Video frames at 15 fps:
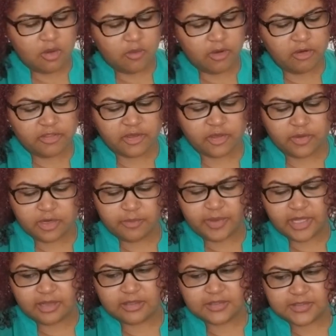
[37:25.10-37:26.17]
what will the Queen of
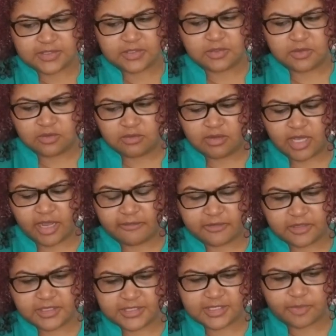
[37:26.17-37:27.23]
Pentacles do
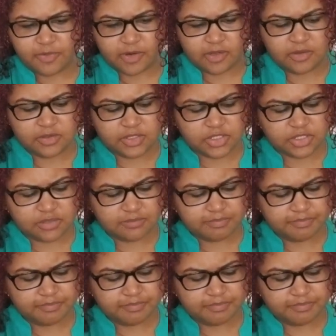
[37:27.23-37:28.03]
after this approach?